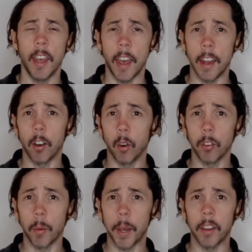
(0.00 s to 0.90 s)
And it
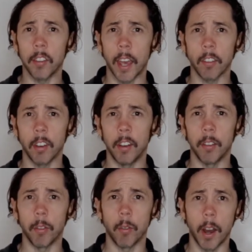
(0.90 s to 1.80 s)
also pays tax at a
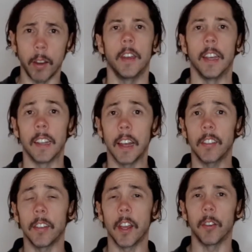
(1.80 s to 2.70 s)
different rate. And
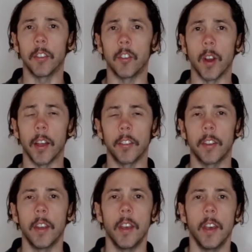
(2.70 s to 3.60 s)
lastly, there is the trust.
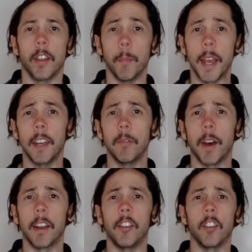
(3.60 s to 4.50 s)
The main
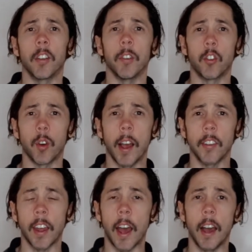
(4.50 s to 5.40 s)
advantages of a
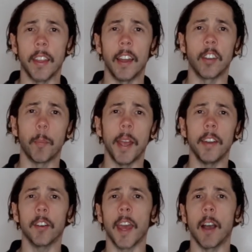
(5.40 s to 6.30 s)
trust are that
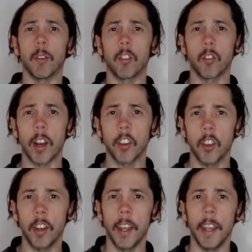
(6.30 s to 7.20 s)
depending on how it's
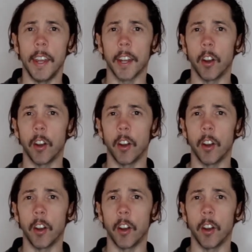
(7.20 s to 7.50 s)
structured, it can